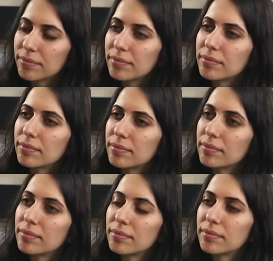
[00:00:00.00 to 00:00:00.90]

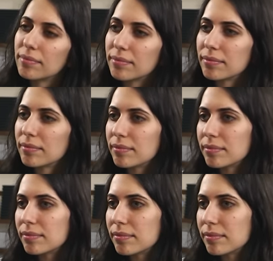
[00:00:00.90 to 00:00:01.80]

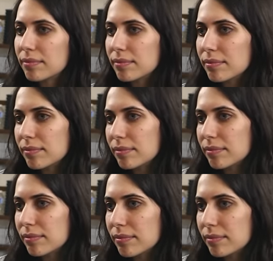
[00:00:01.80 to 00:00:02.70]

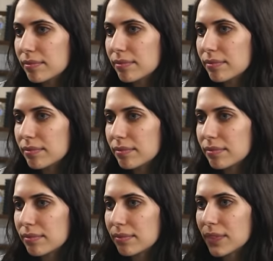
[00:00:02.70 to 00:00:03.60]
This person isn't speaking.